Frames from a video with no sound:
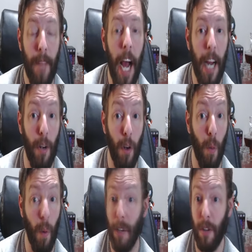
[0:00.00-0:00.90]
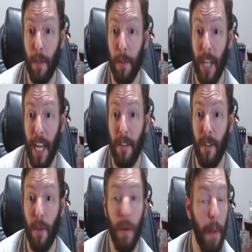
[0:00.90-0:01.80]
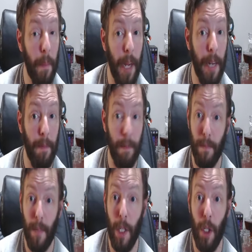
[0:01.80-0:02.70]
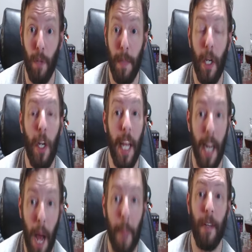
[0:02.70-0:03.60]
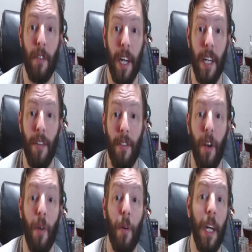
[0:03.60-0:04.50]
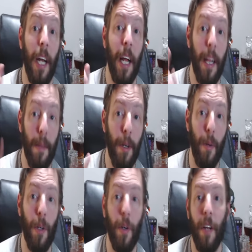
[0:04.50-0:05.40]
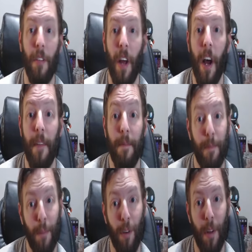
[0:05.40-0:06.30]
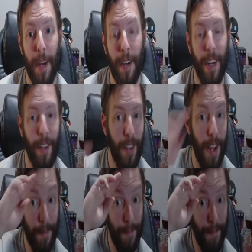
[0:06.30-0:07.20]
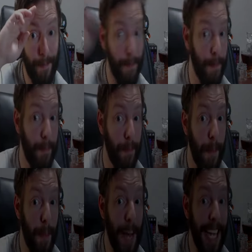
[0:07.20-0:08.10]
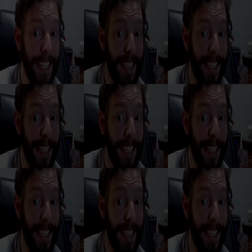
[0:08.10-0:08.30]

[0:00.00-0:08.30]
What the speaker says: I don't know what it's going to pertain to, but it should be good and I'm excited. So, let me know what you guys thought. We'll see you back next time. Bye-bye.